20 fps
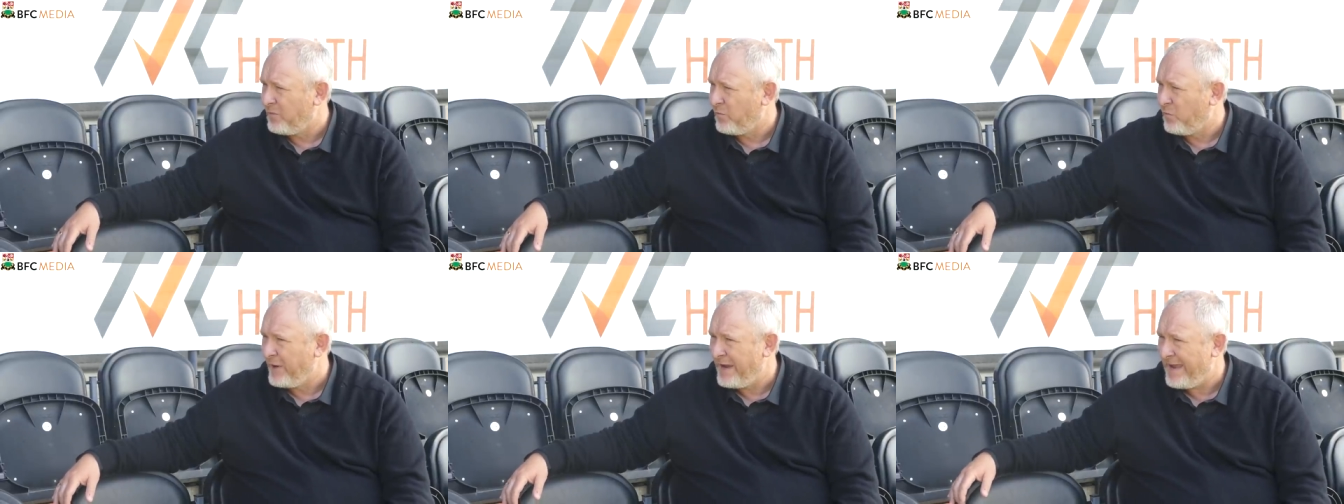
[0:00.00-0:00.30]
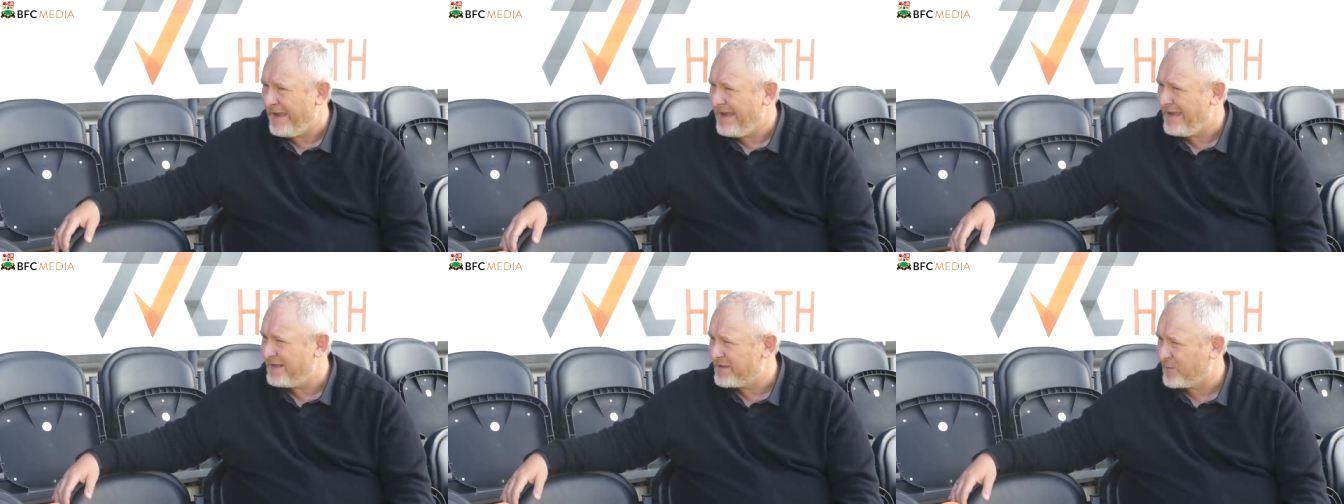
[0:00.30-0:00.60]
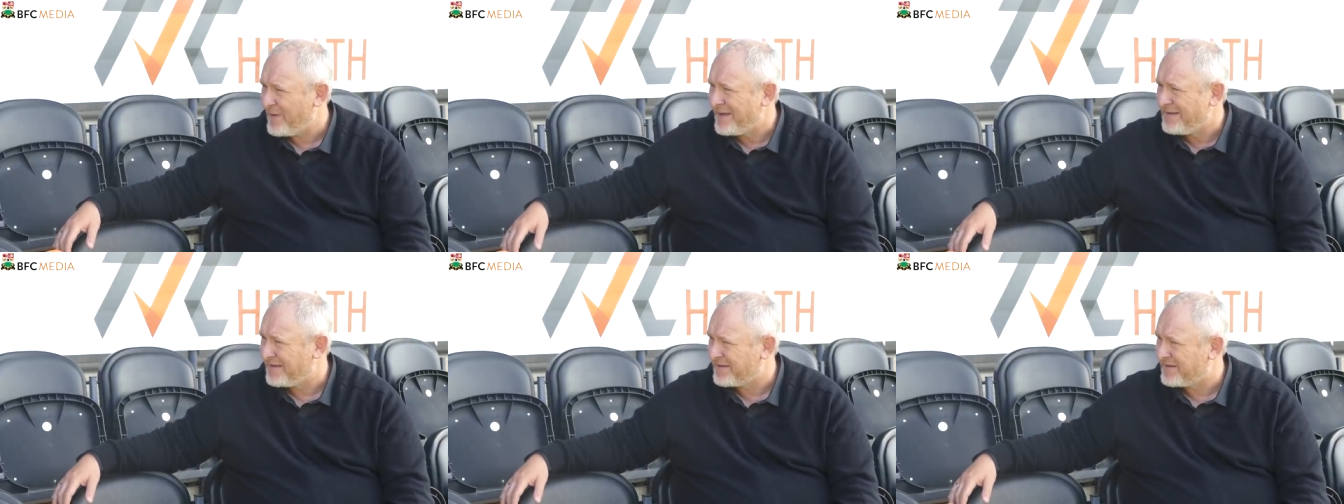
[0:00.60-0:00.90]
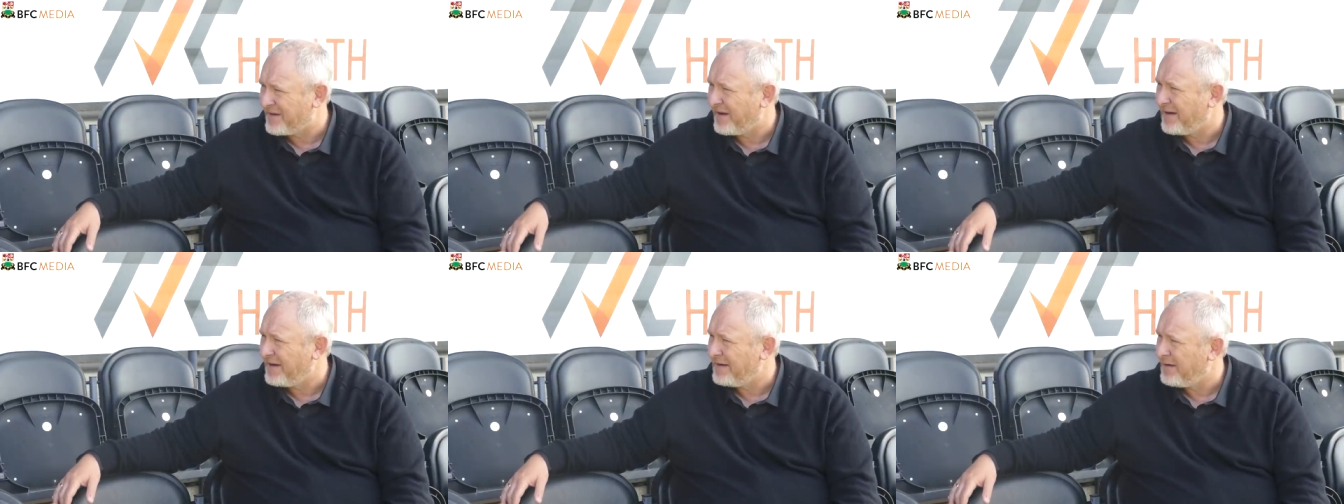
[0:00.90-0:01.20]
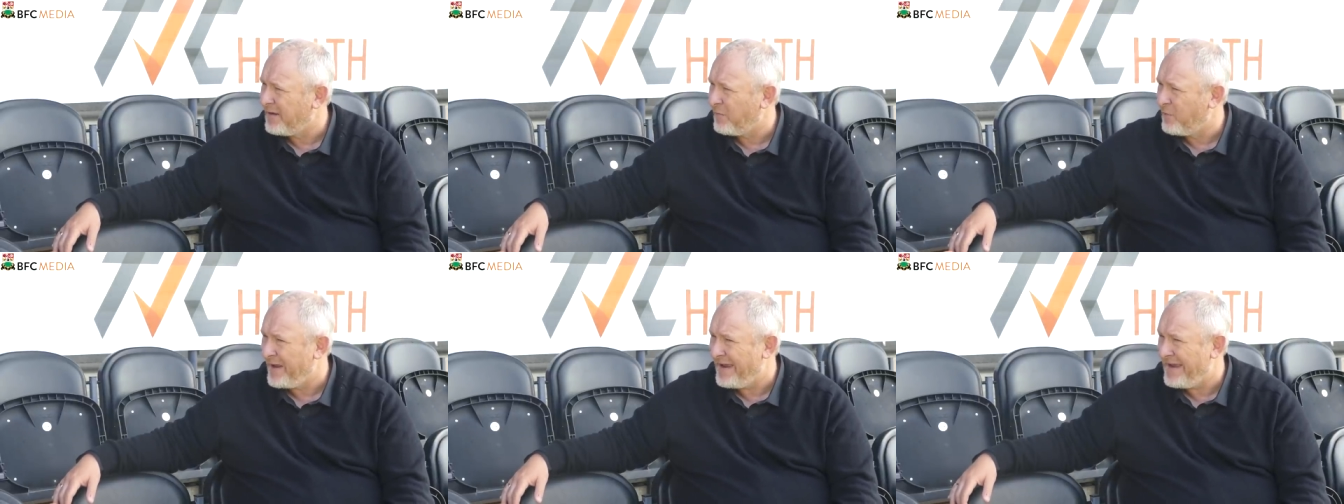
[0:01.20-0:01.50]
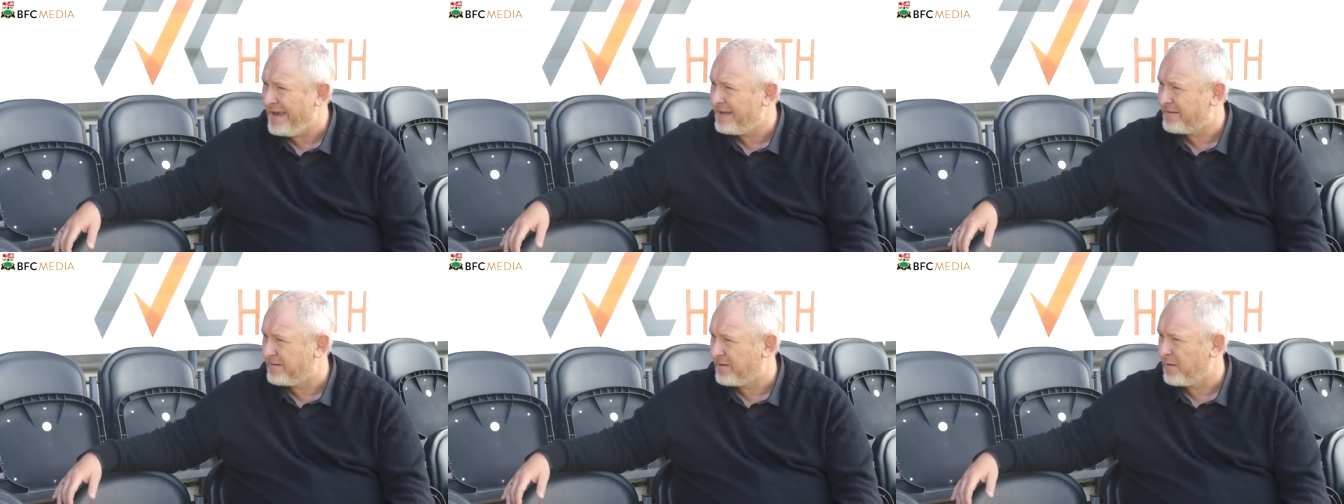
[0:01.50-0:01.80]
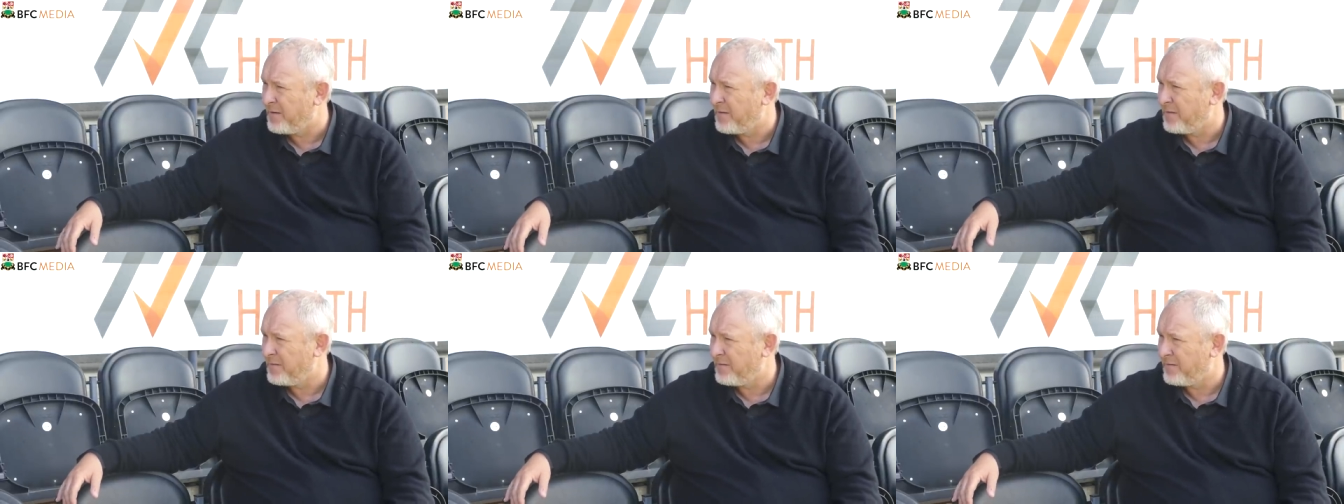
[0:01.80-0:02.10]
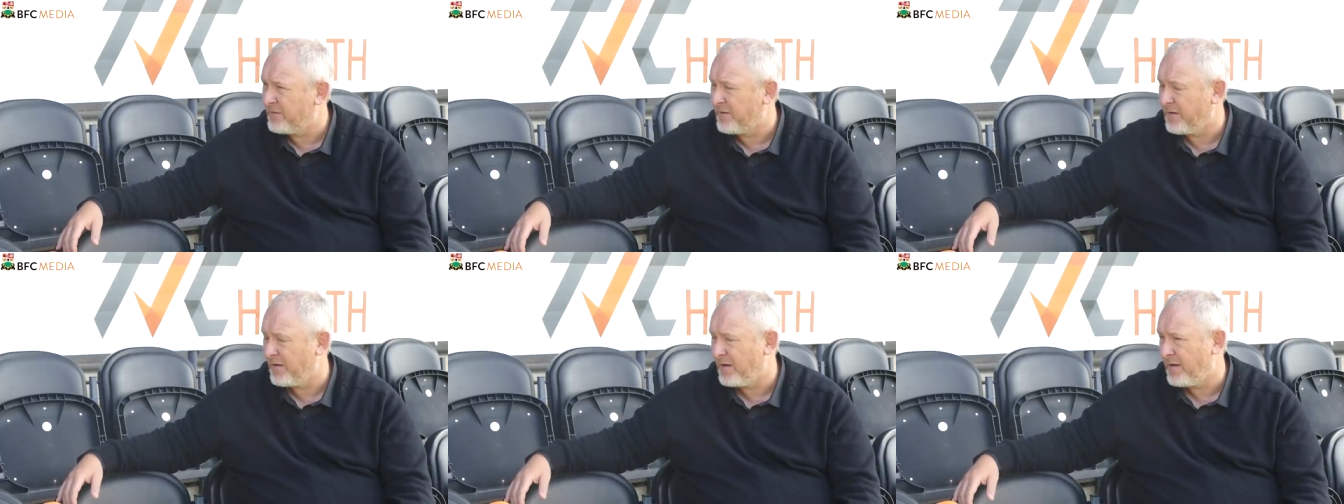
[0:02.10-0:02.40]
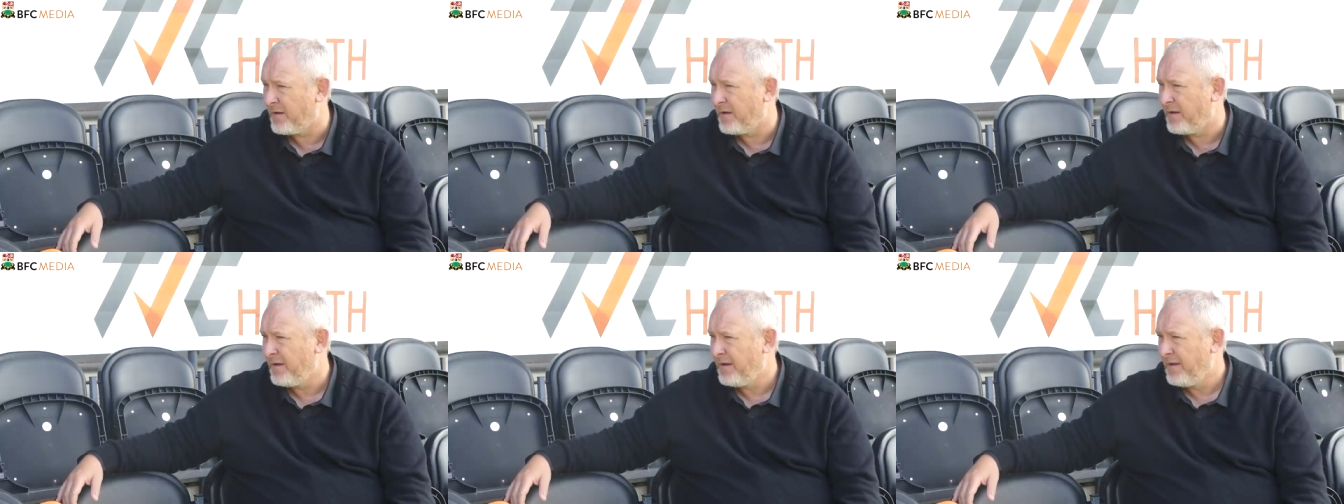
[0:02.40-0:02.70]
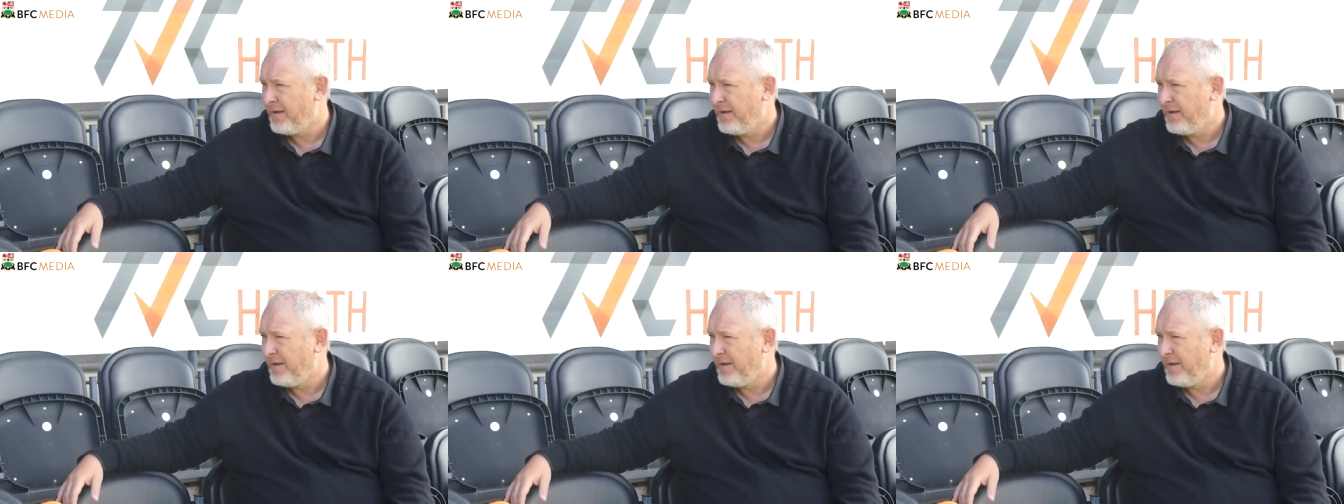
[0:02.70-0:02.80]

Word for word: we're here to entertain, and we're here to to